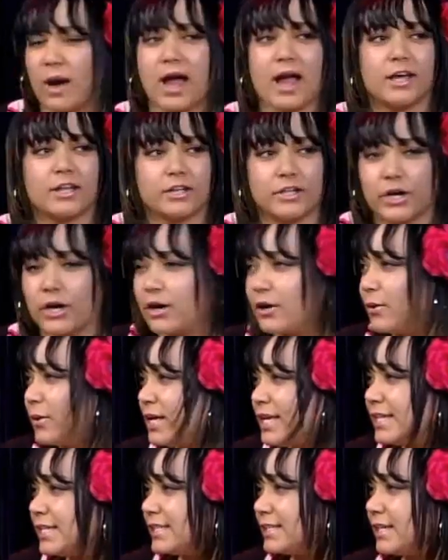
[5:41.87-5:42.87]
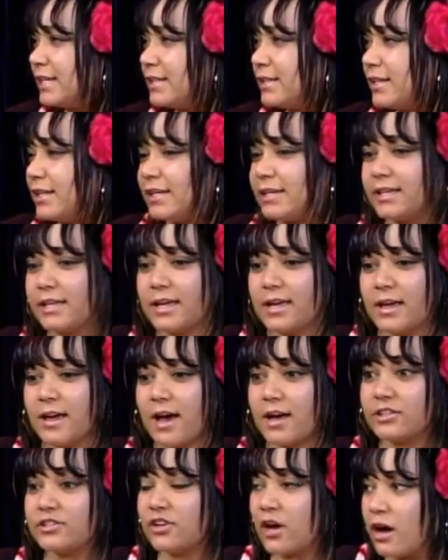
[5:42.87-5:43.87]
a while ago that, like,
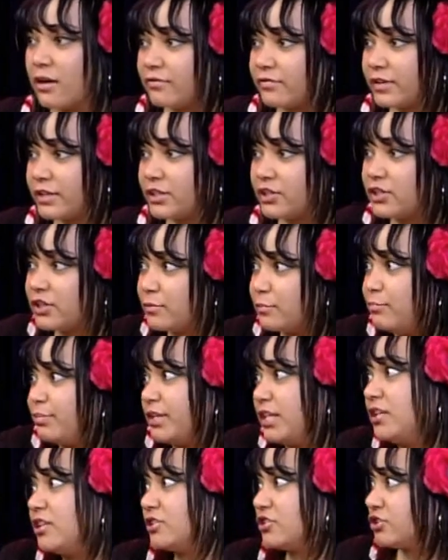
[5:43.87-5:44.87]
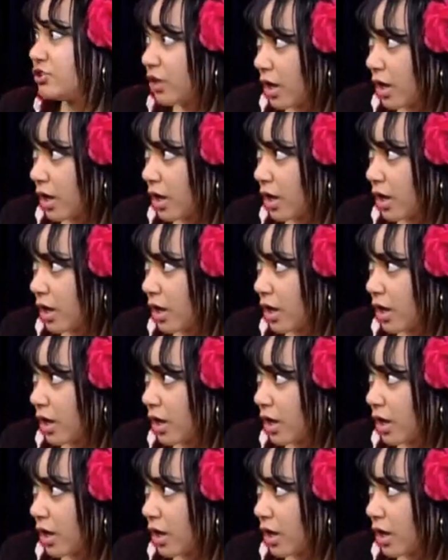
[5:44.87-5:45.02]
a dolphin could beat a